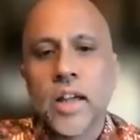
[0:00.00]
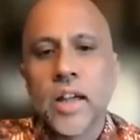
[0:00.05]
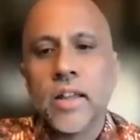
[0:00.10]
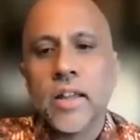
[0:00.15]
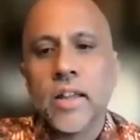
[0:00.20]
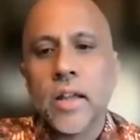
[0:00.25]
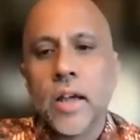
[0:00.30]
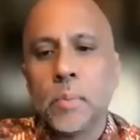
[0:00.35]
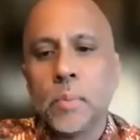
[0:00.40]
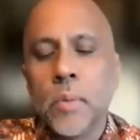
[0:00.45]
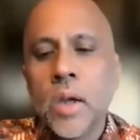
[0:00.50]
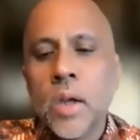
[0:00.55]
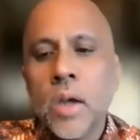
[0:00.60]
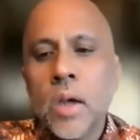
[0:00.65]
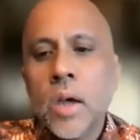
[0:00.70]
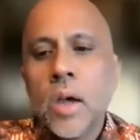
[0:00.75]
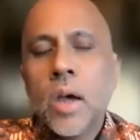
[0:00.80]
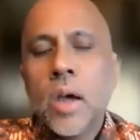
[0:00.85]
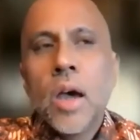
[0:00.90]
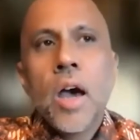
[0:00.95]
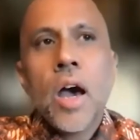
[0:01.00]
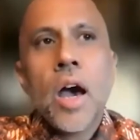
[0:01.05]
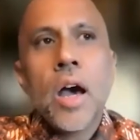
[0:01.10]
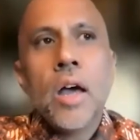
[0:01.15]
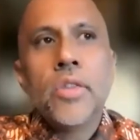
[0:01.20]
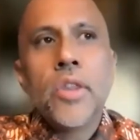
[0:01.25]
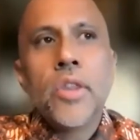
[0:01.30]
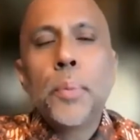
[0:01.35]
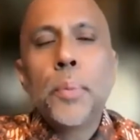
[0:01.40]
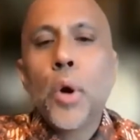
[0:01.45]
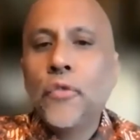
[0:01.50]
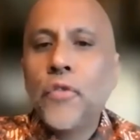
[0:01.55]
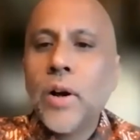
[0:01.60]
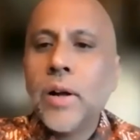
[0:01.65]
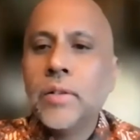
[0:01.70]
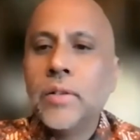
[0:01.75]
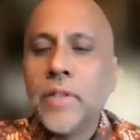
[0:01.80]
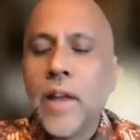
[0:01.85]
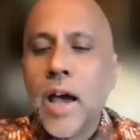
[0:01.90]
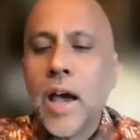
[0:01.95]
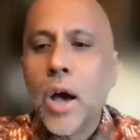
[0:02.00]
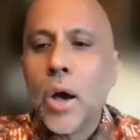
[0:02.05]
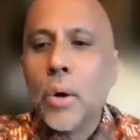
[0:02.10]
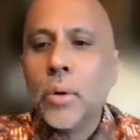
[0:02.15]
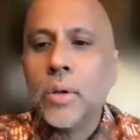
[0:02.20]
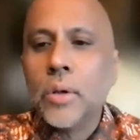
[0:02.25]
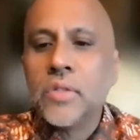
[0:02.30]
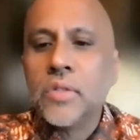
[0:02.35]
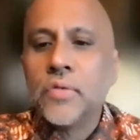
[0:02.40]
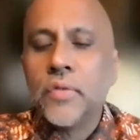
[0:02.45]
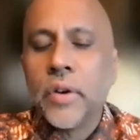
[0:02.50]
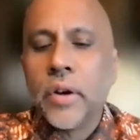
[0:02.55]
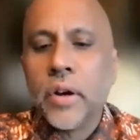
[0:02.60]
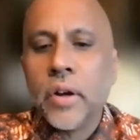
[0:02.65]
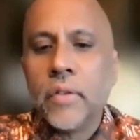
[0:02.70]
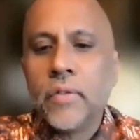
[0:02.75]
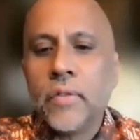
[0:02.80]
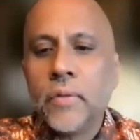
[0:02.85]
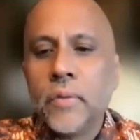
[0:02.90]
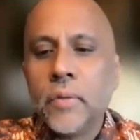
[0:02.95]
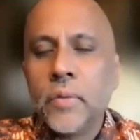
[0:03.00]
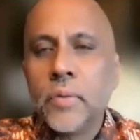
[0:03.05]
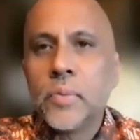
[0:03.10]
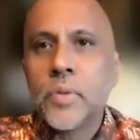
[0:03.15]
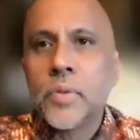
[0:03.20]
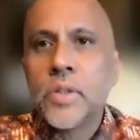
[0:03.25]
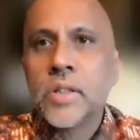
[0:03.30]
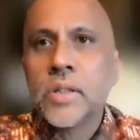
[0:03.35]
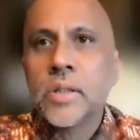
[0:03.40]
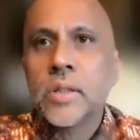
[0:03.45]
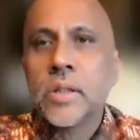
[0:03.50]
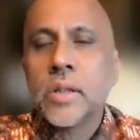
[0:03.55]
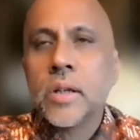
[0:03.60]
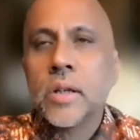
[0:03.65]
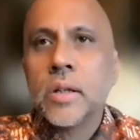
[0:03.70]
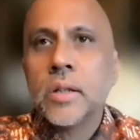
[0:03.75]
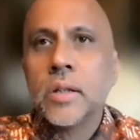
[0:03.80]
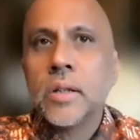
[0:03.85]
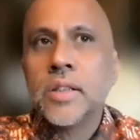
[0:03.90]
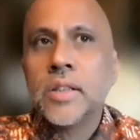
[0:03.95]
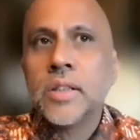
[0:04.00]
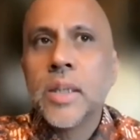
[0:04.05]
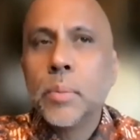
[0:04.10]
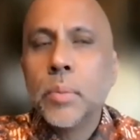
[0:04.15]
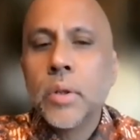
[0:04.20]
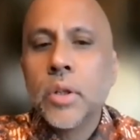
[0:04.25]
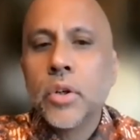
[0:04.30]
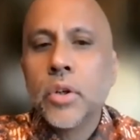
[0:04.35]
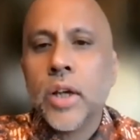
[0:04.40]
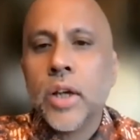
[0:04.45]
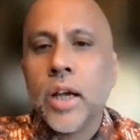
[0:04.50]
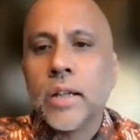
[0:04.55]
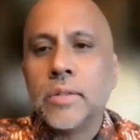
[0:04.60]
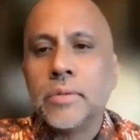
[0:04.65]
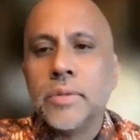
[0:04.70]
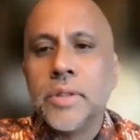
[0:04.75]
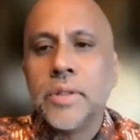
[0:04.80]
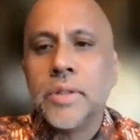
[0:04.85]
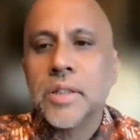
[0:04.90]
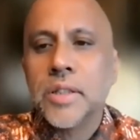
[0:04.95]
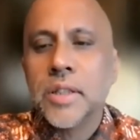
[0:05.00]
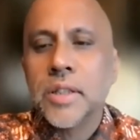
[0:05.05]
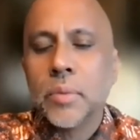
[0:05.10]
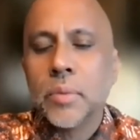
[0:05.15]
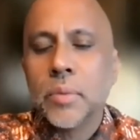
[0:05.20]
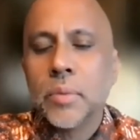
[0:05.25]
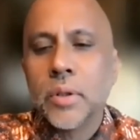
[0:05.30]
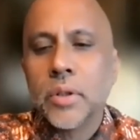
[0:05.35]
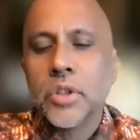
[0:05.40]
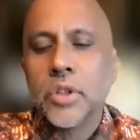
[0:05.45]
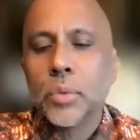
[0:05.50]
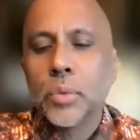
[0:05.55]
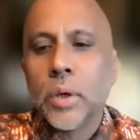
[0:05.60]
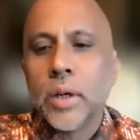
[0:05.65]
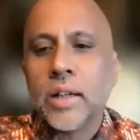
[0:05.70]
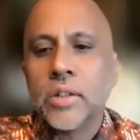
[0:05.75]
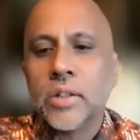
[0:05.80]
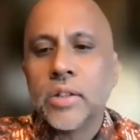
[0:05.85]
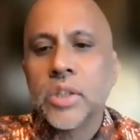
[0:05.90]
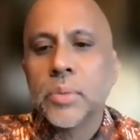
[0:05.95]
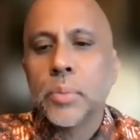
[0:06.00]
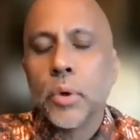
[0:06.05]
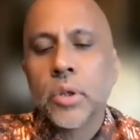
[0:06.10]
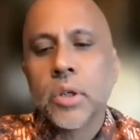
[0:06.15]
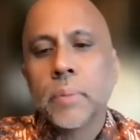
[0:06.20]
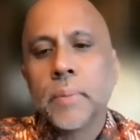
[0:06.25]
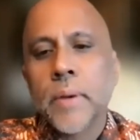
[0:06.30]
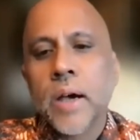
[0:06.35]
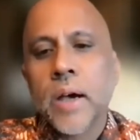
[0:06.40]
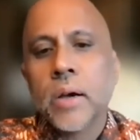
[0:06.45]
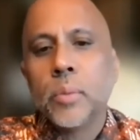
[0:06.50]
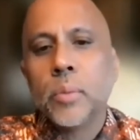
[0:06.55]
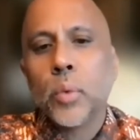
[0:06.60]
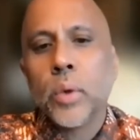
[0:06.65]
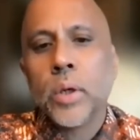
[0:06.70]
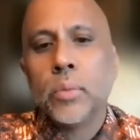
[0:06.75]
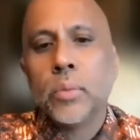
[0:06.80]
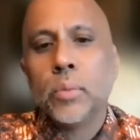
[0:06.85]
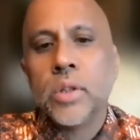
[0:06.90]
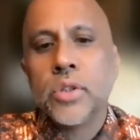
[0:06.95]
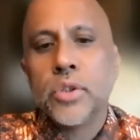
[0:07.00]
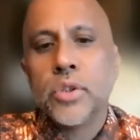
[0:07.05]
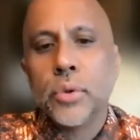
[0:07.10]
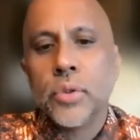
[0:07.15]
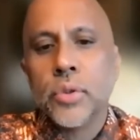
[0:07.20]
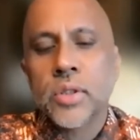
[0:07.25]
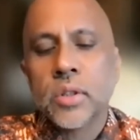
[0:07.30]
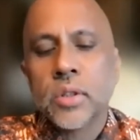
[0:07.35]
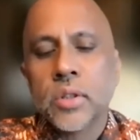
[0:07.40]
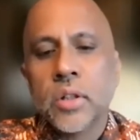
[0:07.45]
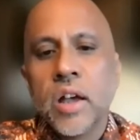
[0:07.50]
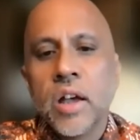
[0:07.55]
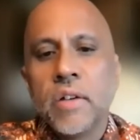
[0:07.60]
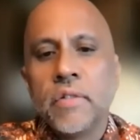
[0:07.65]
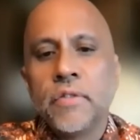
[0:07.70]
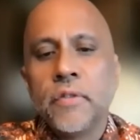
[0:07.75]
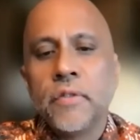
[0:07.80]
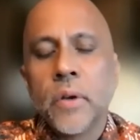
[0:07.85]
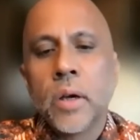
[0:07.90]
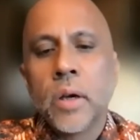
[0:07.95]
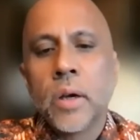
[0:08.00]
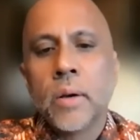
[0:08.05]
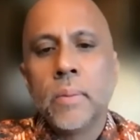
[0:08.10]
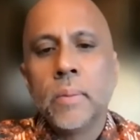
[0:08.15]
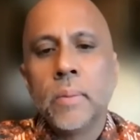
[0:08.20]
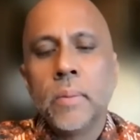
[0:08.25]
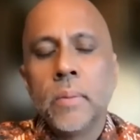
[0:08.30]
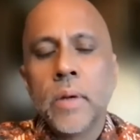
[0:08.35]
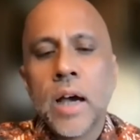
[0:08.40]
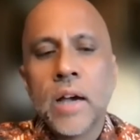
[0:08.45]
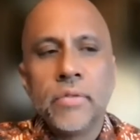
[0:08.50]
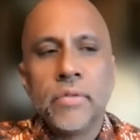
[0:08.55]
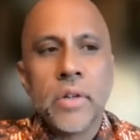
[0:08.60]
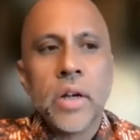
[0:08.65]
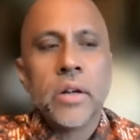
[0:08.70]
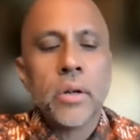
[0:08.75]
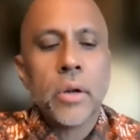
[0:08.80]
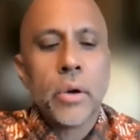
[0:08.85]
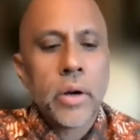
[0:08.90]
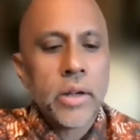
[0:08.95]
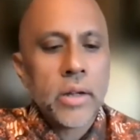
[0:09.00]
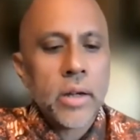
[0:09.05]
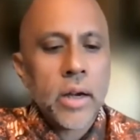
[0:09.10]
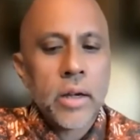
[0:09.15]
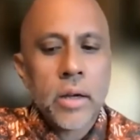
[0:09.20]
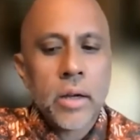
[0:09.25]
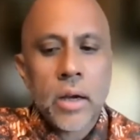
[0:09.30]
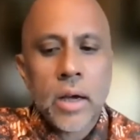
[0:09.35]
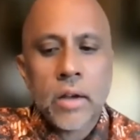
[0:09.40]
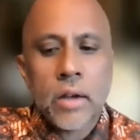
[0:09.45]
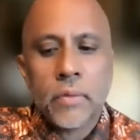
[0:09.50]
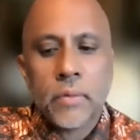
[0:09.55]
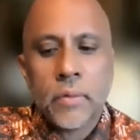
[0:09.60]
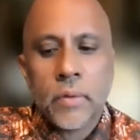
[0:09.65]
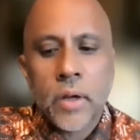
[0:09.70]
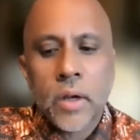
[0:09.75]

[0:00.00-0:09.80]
I, I, the profile now is very similar yet dissimilar to what I just spoke about. We we do still have, um, I, I know I, I, I've,